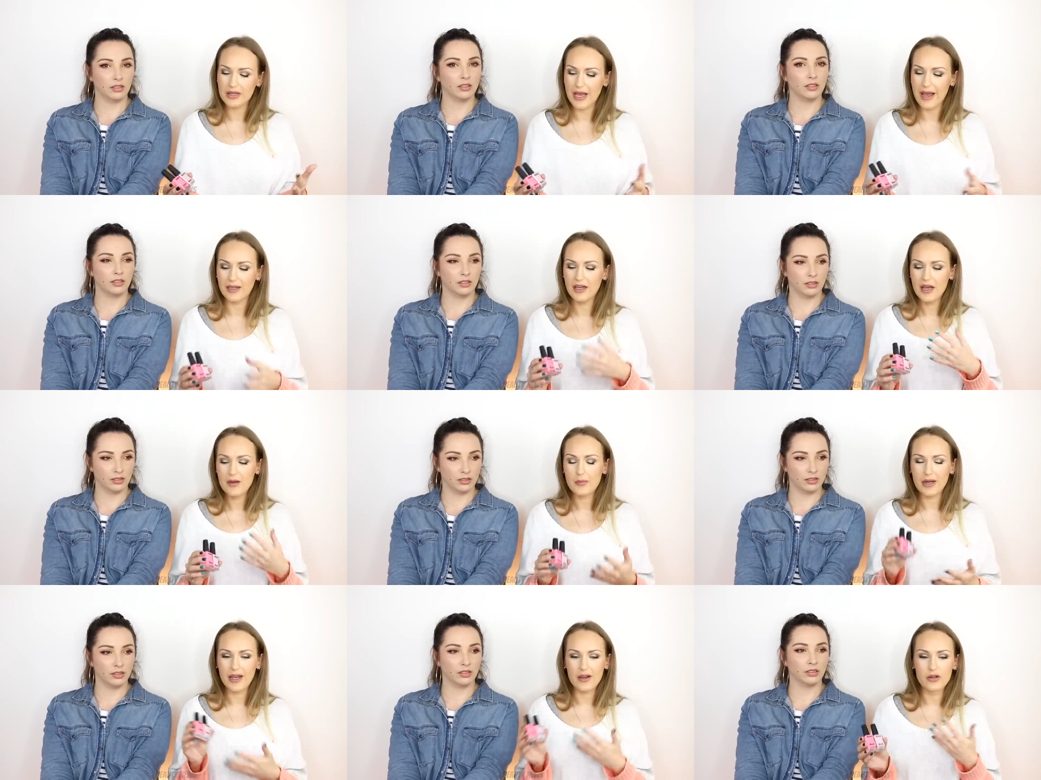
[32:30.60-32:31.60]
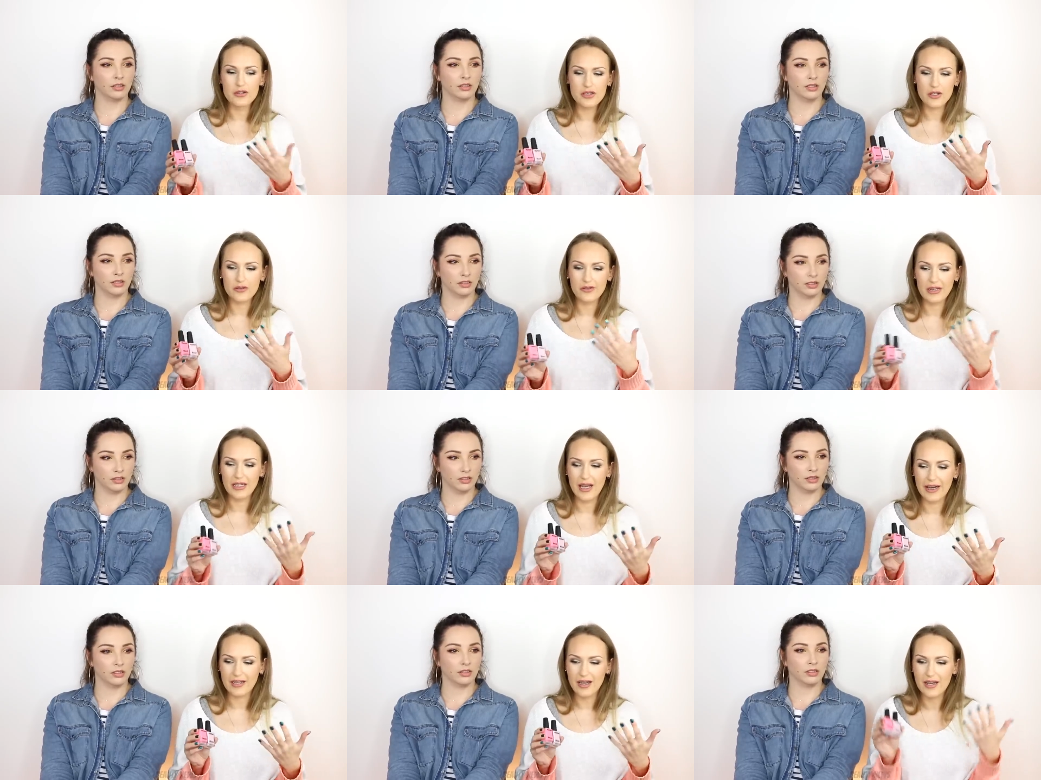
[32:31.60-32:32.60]
Speaker 1: that, but I also feel
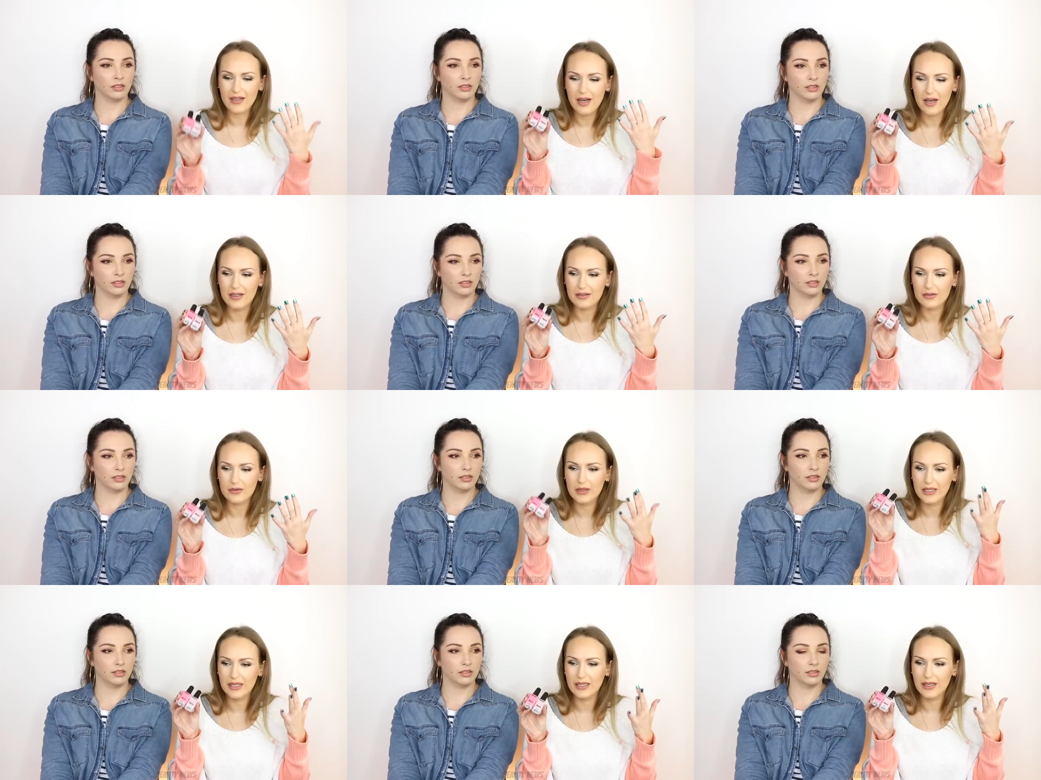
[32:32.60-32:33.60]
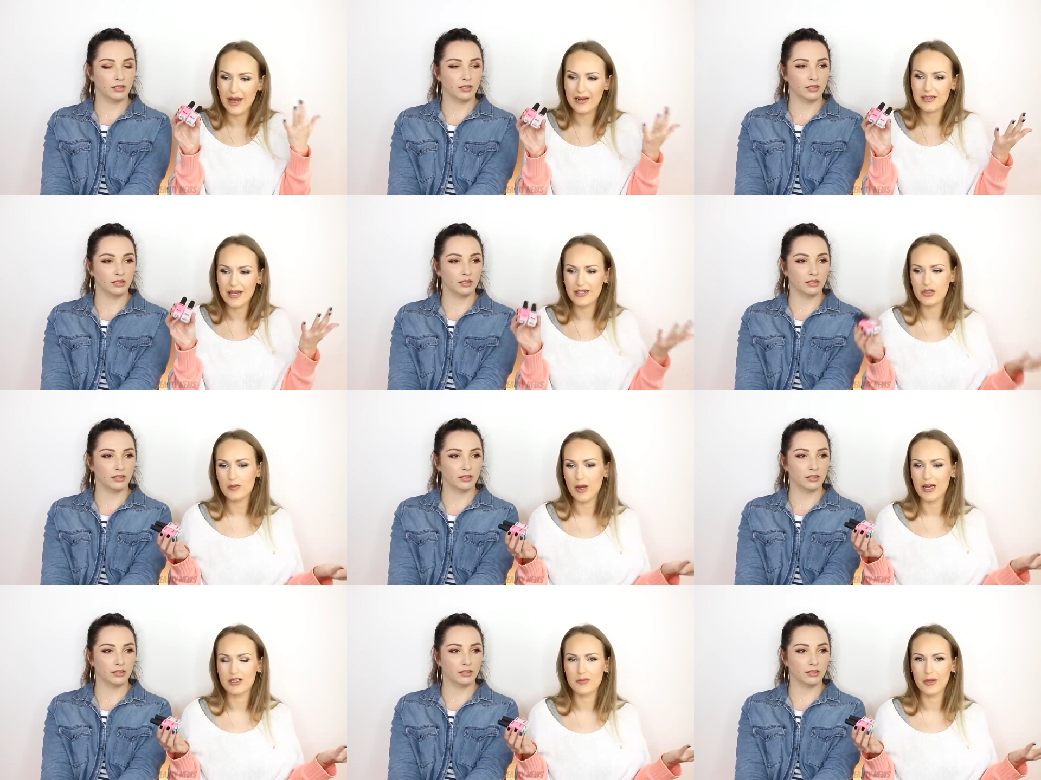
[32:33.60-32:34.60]
like I can't really, like, say too
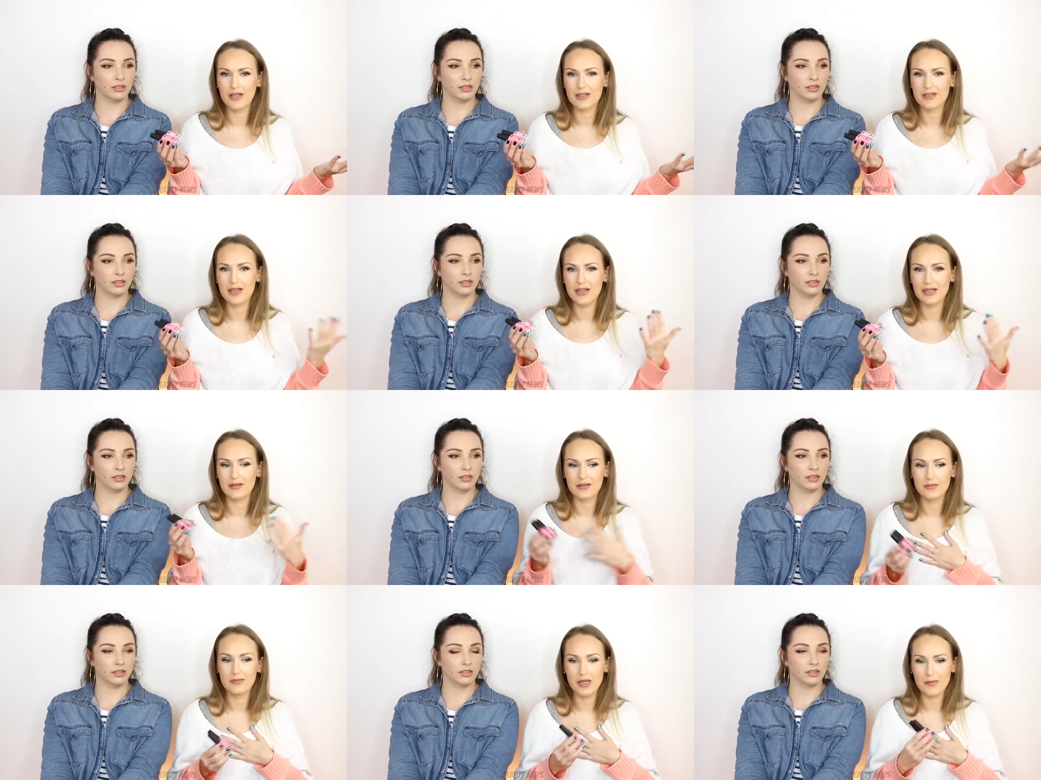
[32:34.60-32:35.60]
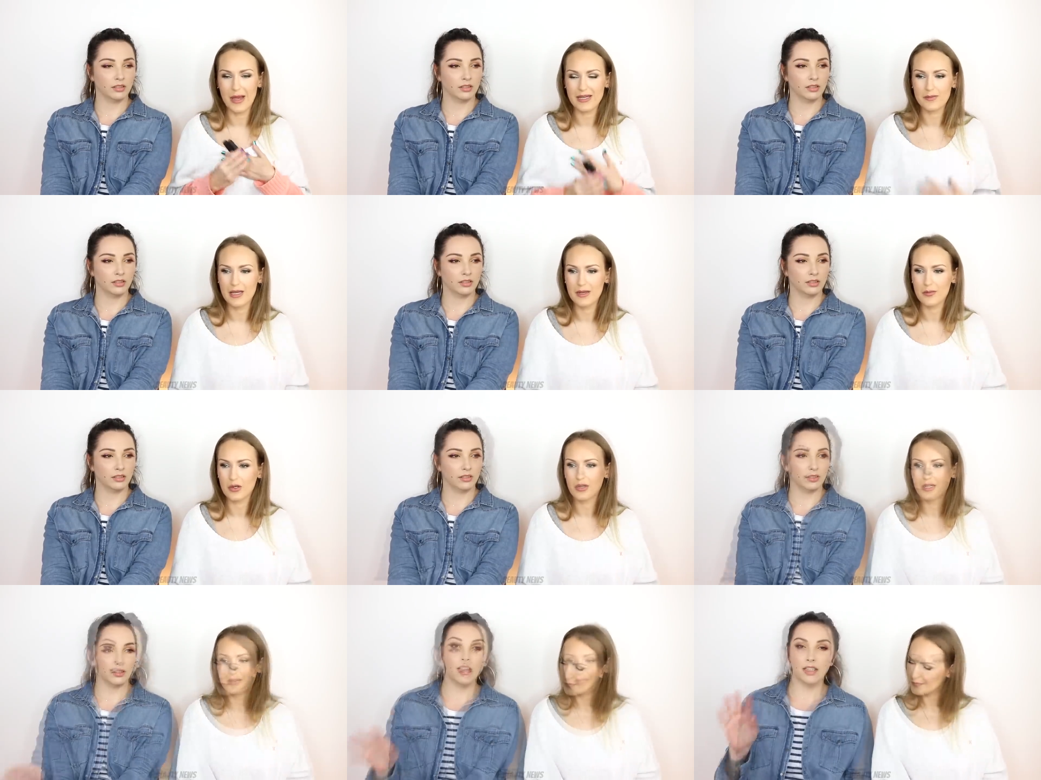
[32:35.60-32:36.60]
much because it makes me a
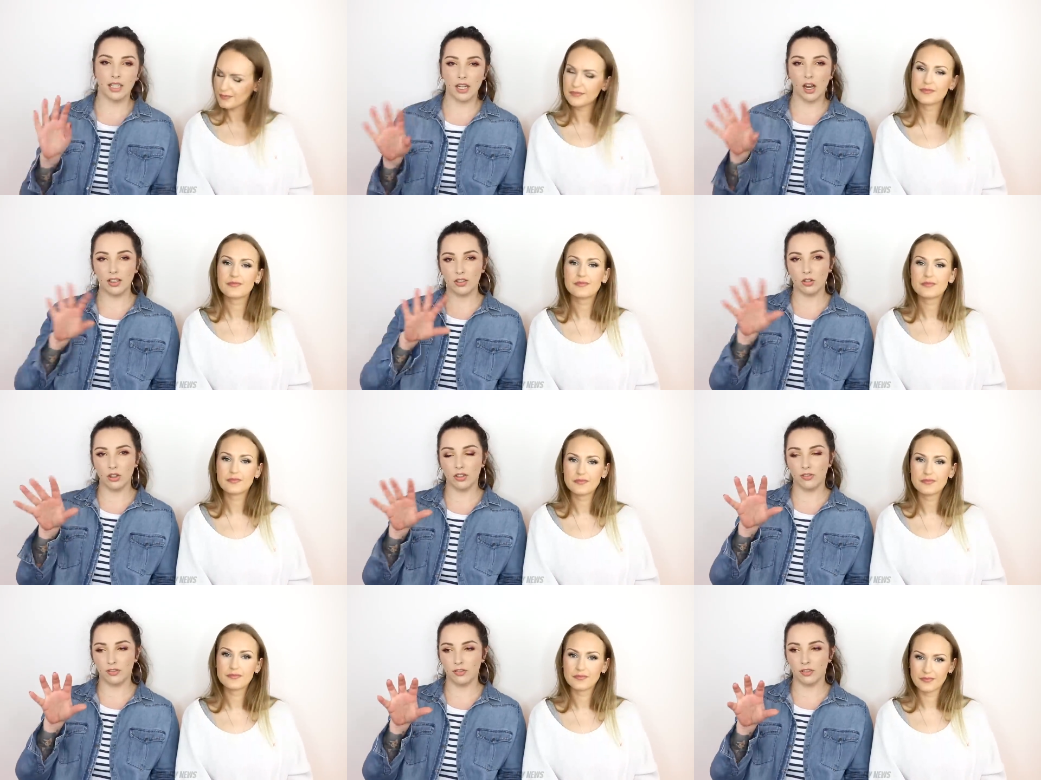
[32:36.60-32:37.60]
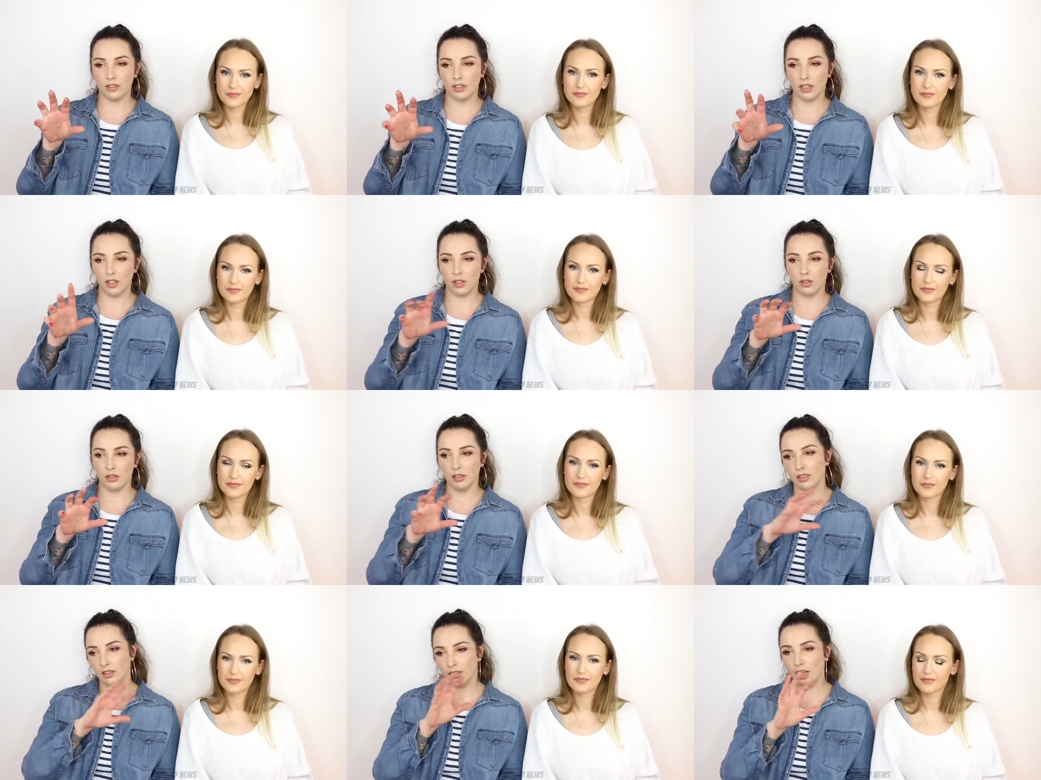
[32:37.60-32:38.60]
hypocrite.
Speaker 2: See, I sort of
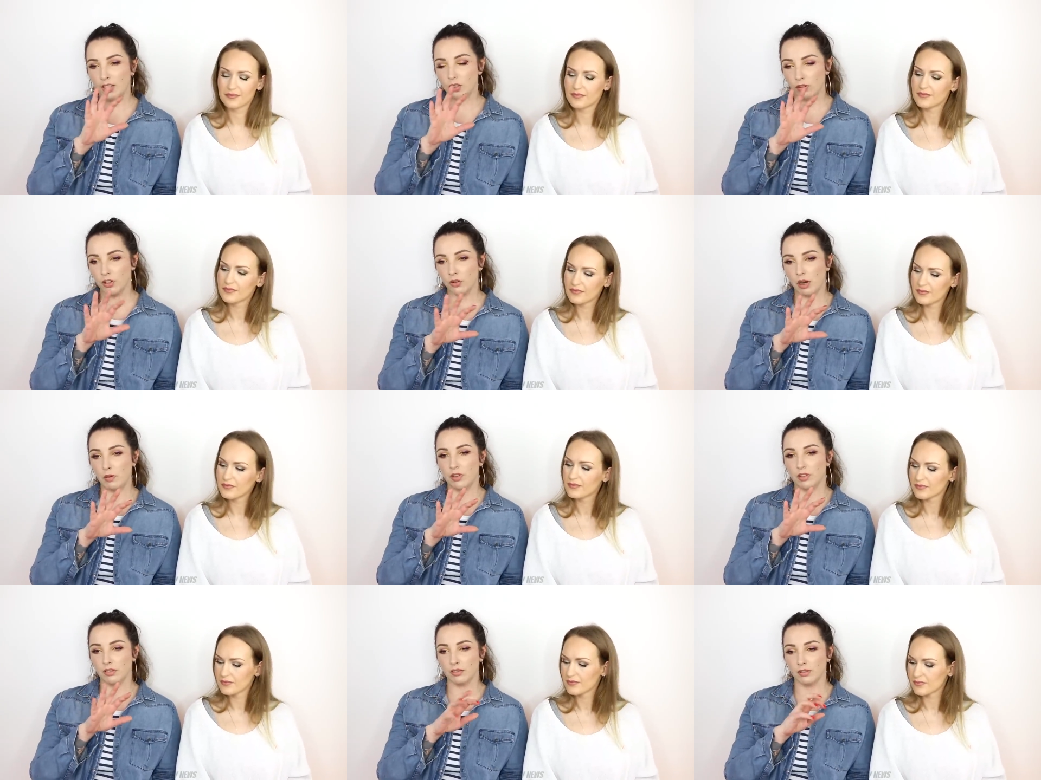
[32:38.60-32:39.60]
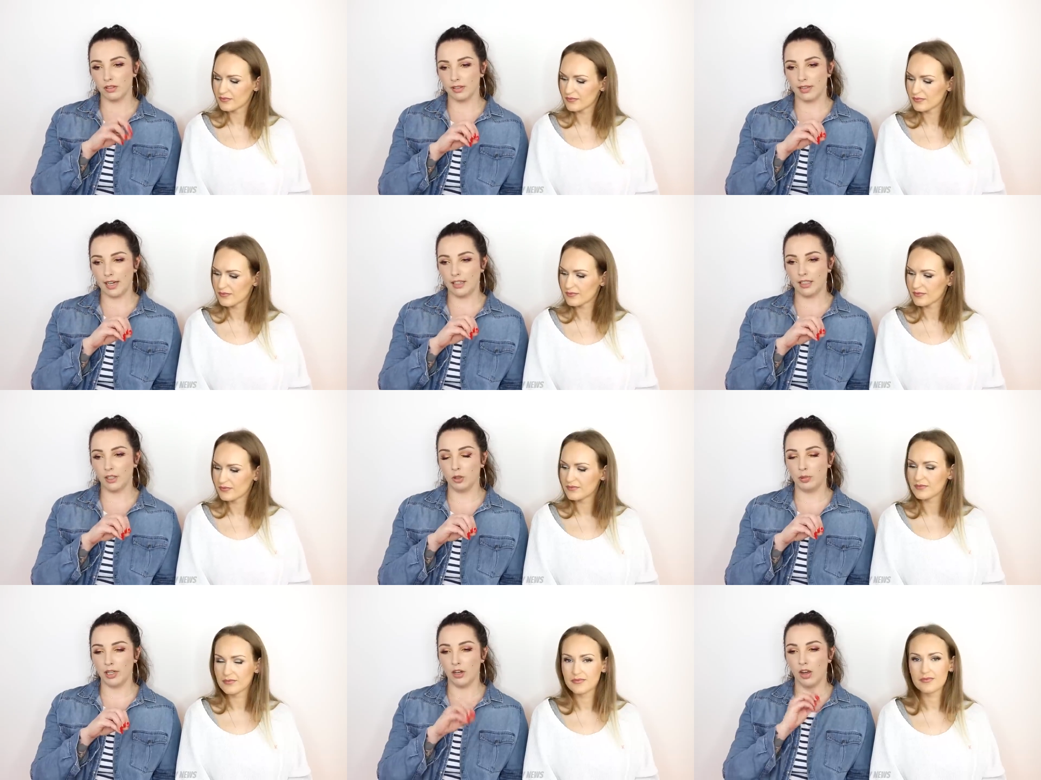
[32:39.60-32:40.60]
agree with Hayley a
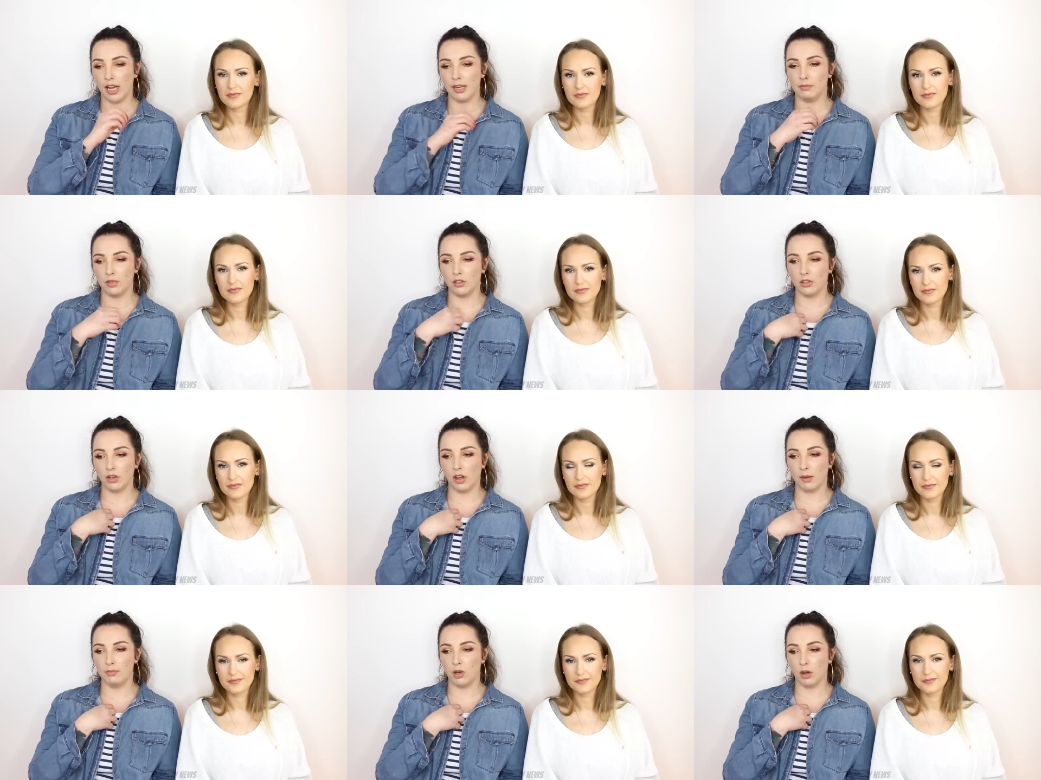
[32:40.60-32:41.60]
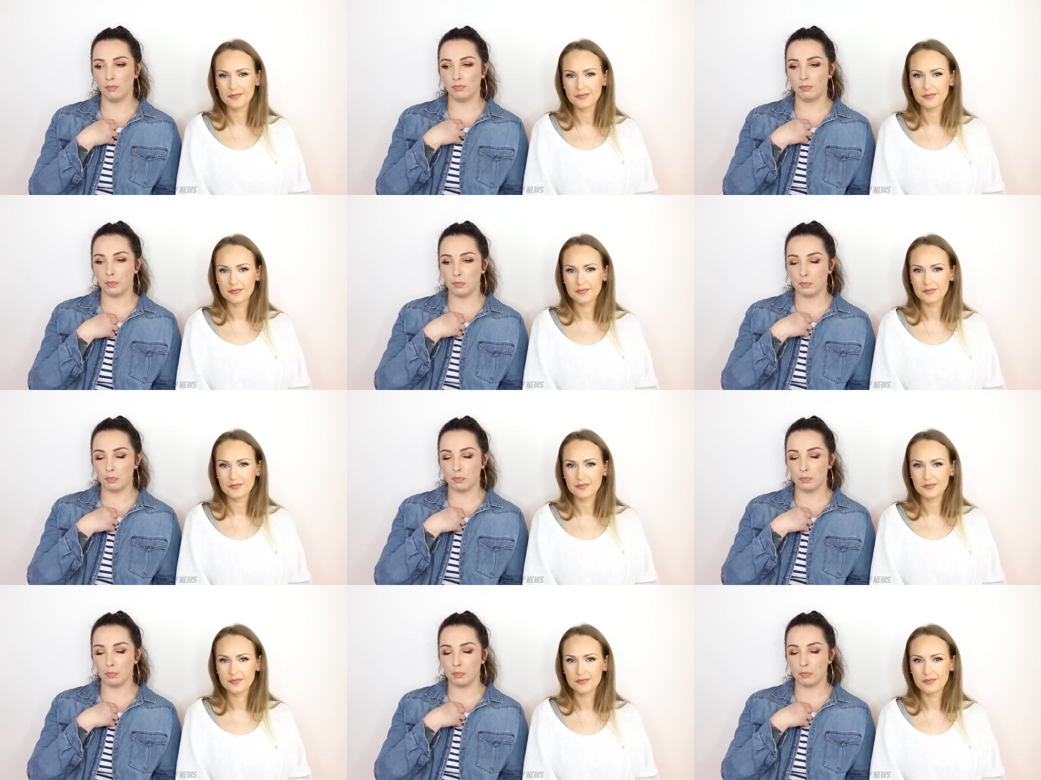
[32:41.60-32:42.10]
little bit. I'm not